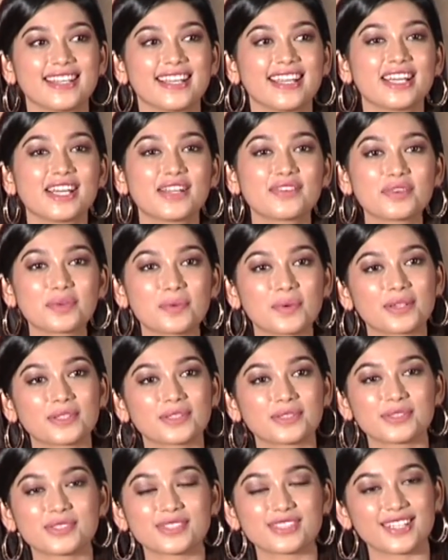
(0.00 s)
and
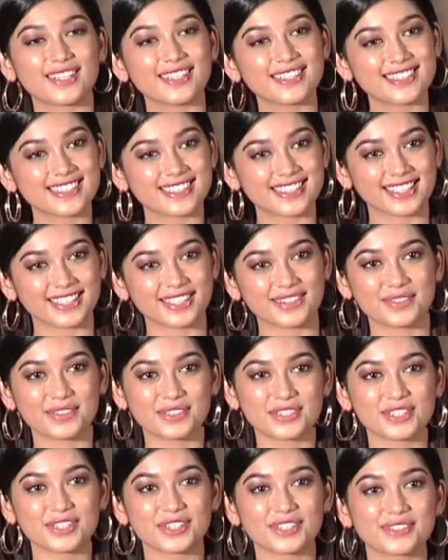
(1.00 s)
everyone who's not seen, I'm
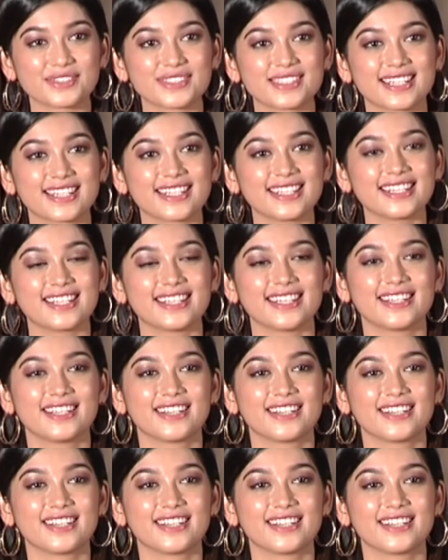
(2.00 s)
introducing